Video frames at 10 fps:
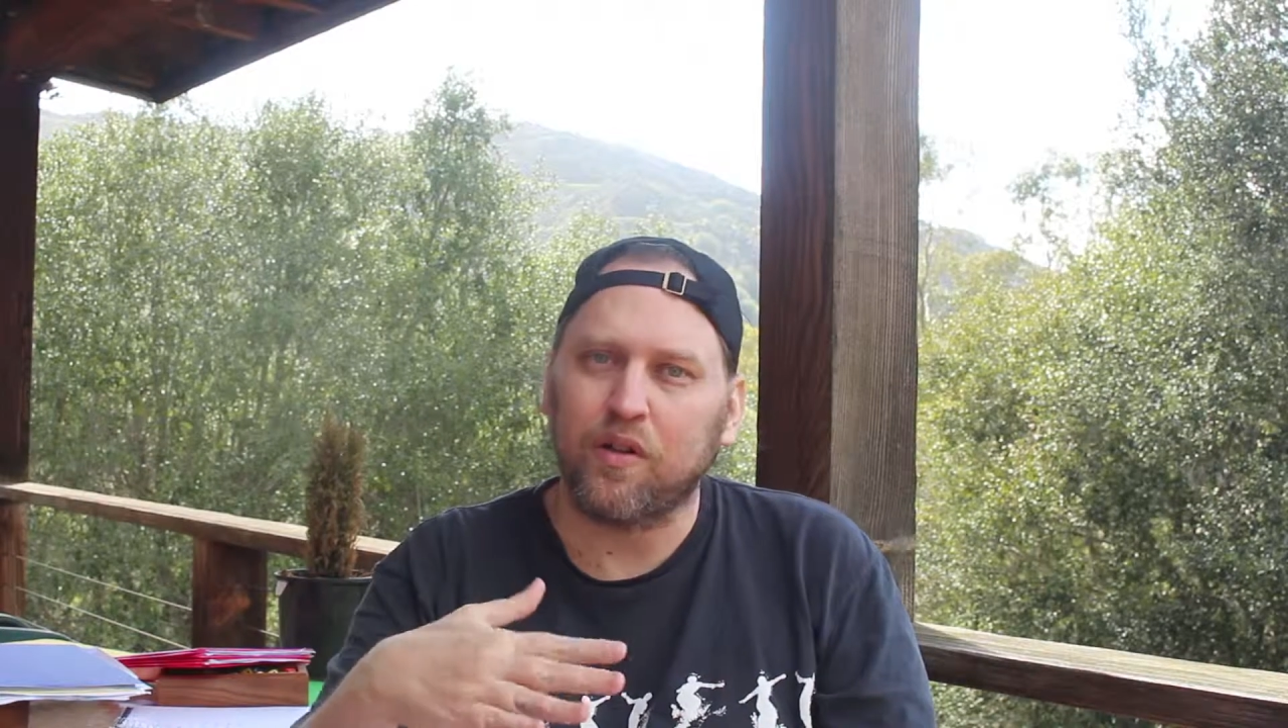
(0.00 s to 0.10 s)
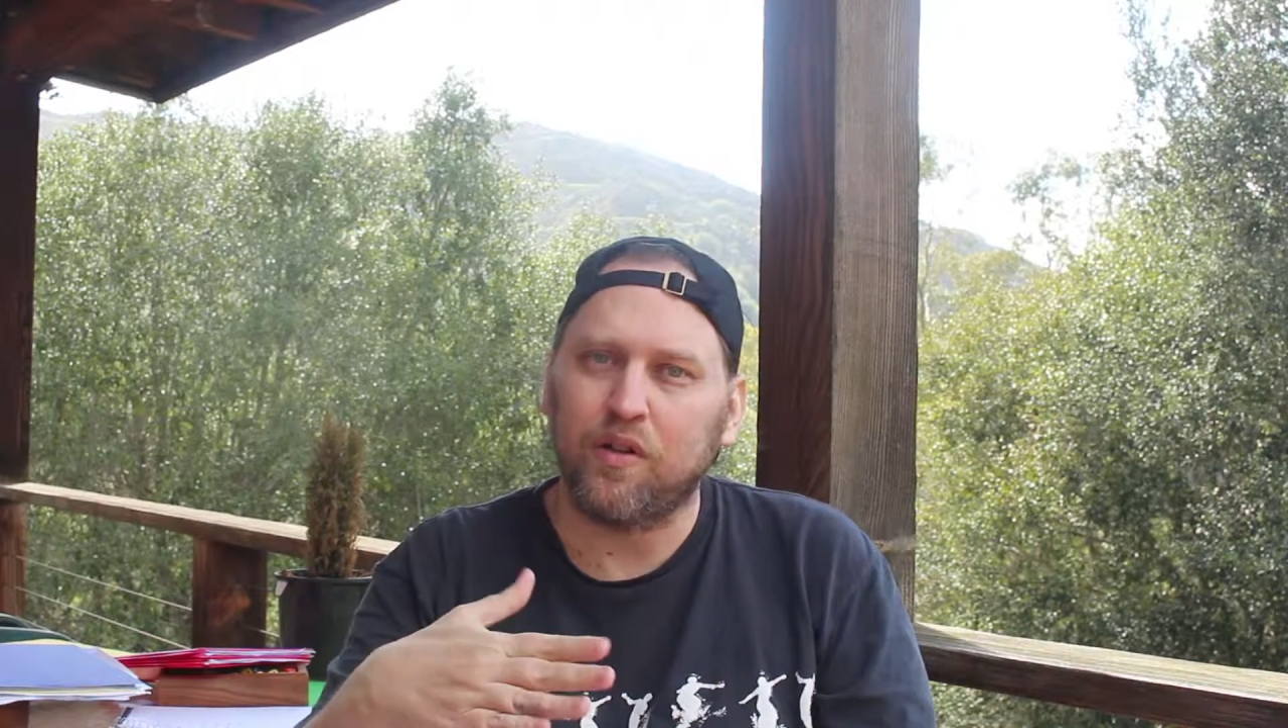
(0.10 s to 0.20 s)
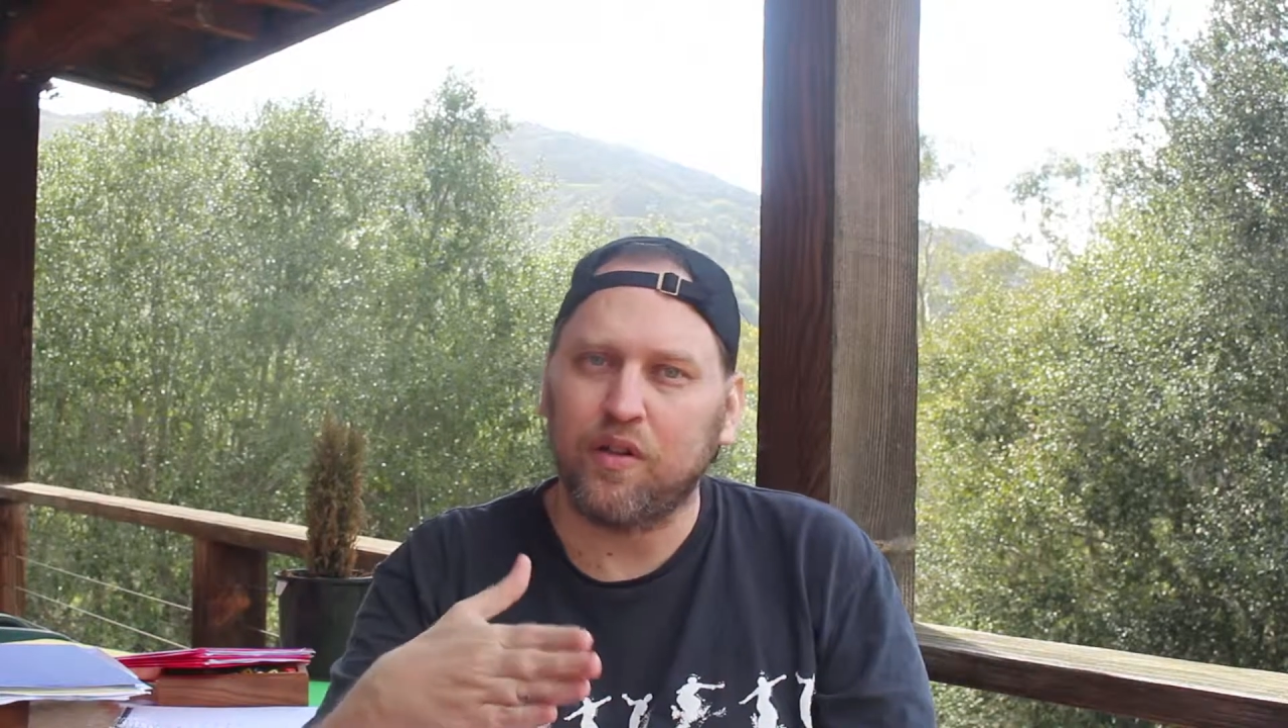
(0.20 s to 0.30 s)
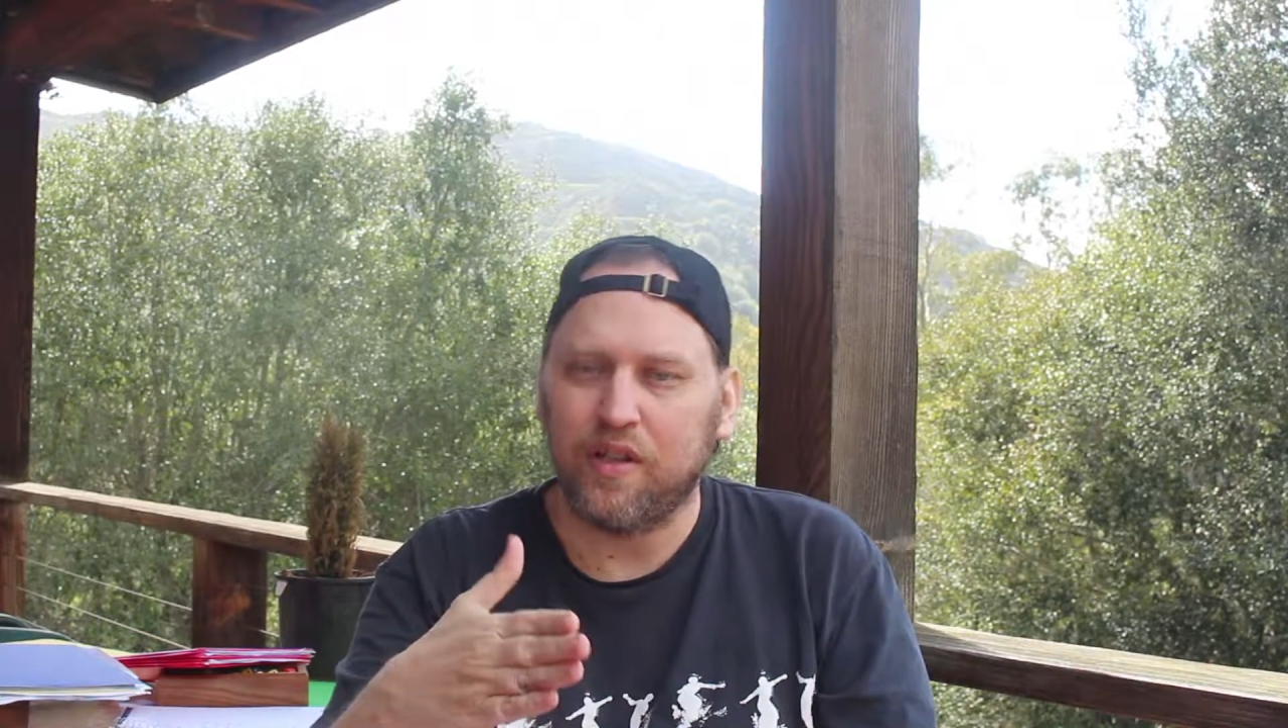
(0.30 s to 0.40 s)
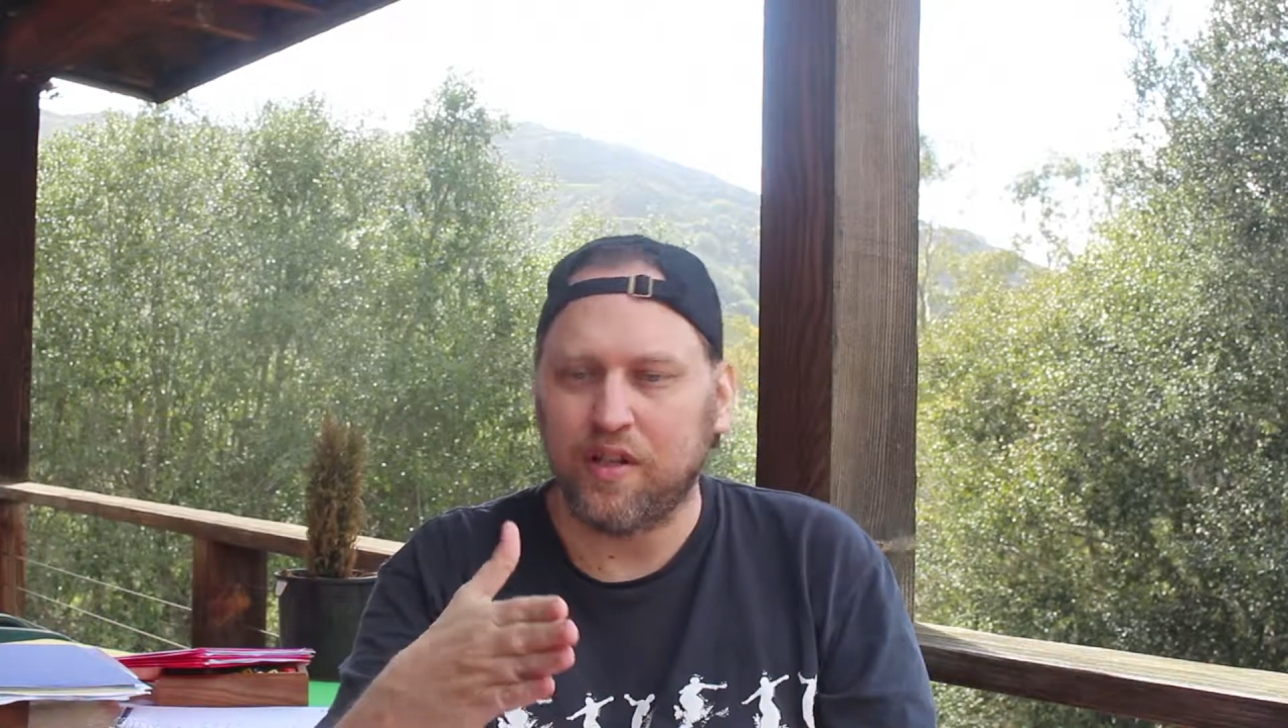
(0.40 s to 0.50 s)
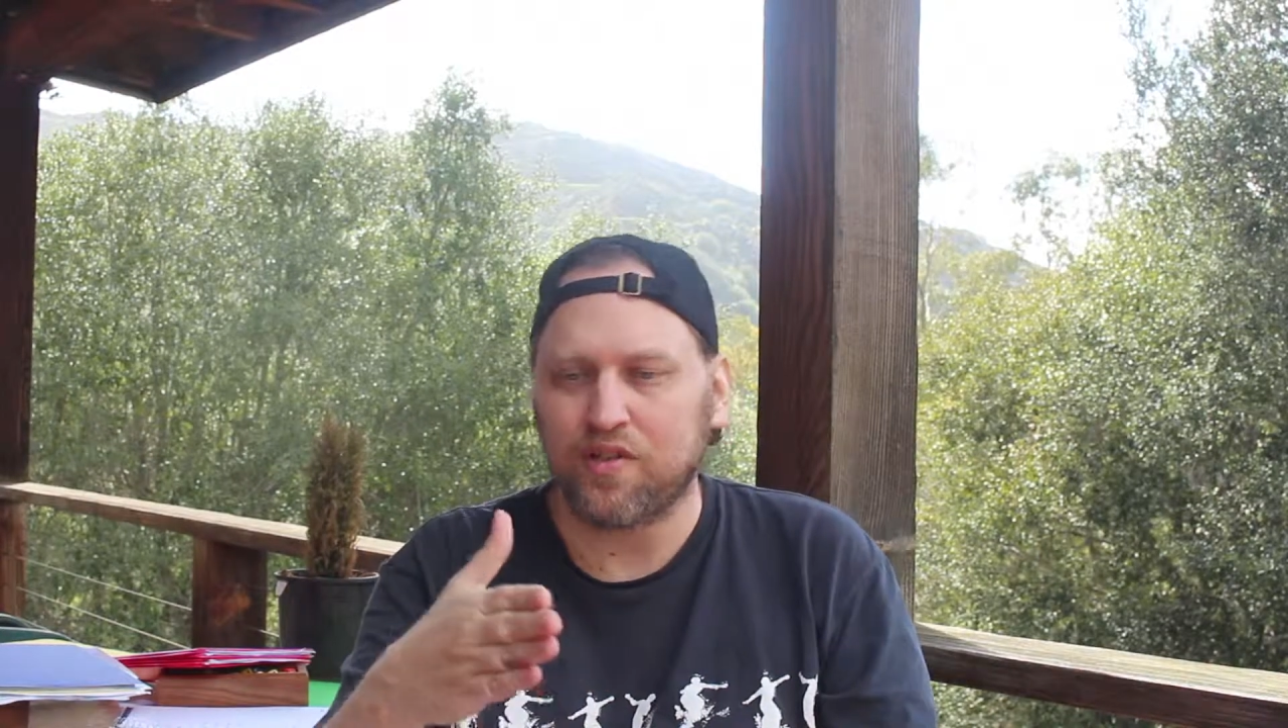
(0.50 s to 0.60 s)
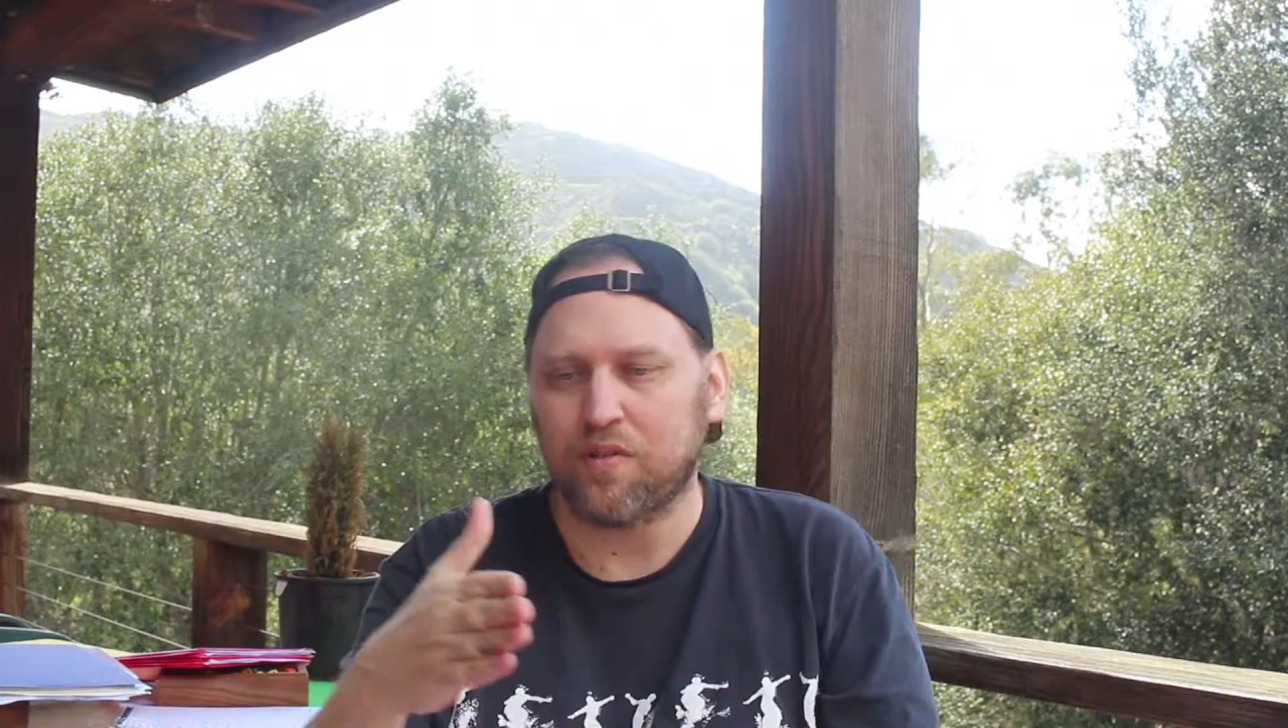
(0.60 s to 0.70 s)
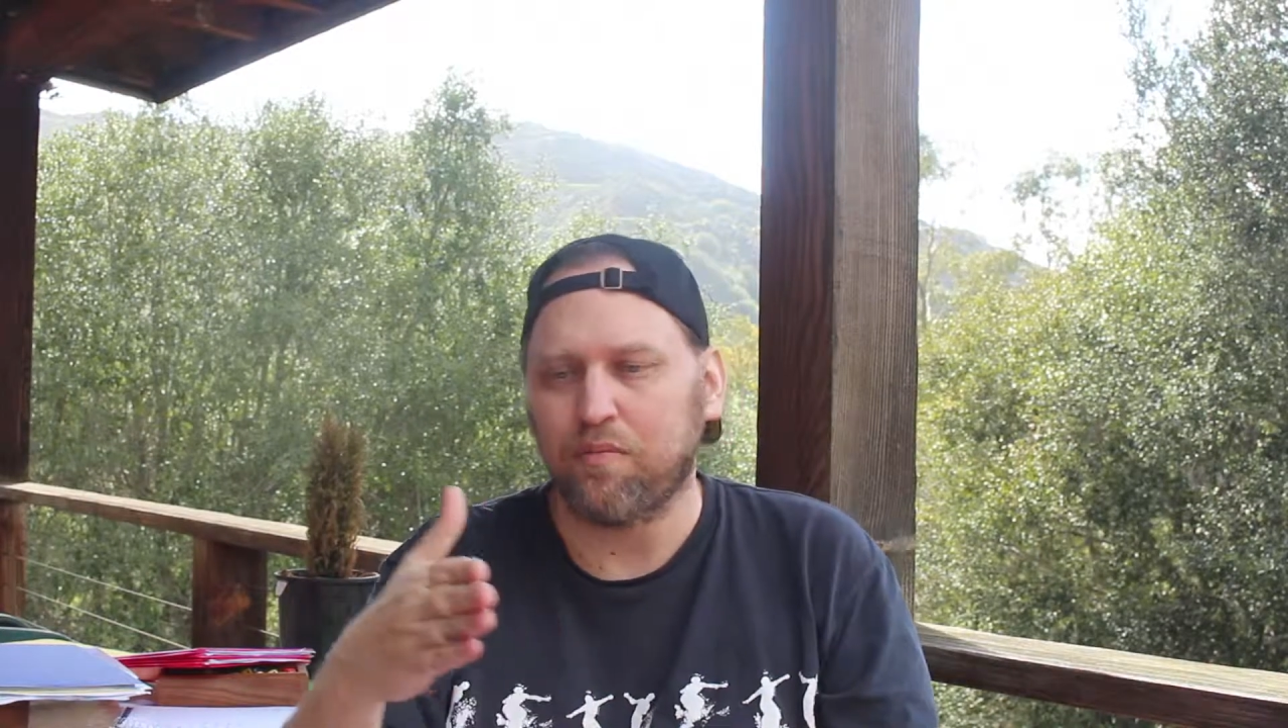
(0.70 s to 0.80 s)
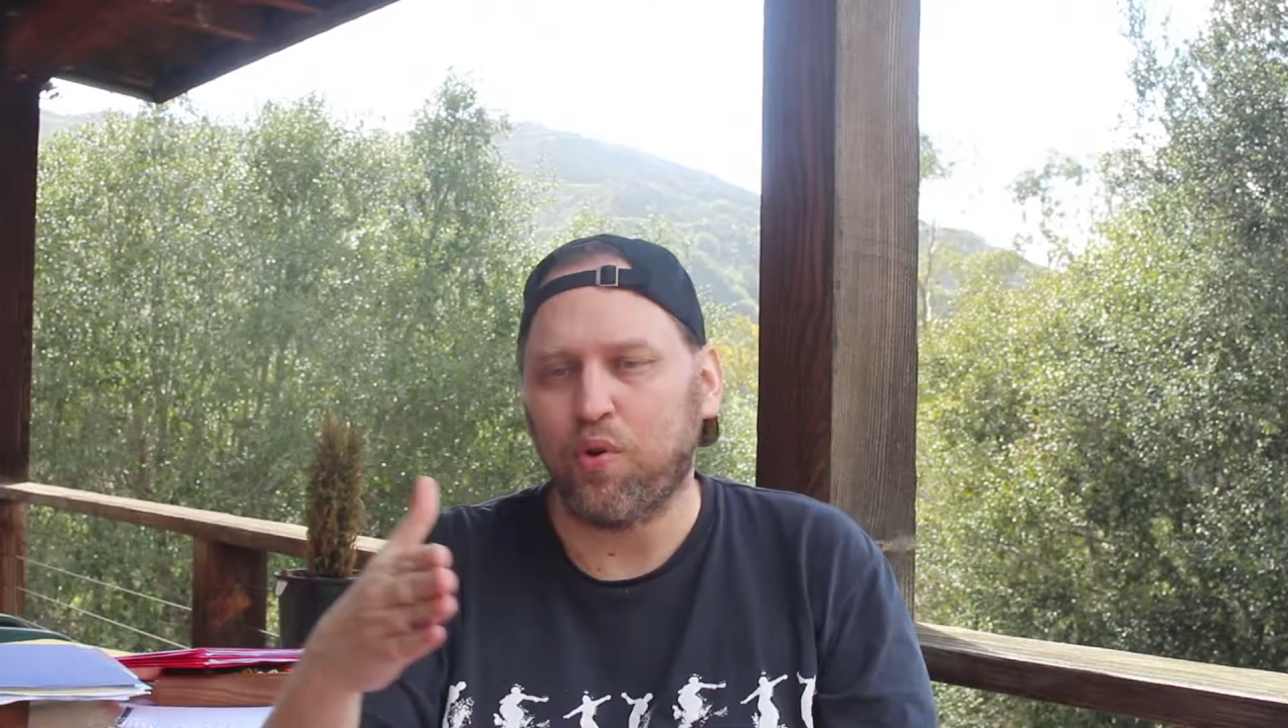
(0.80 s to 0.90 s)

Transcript: you hit a certain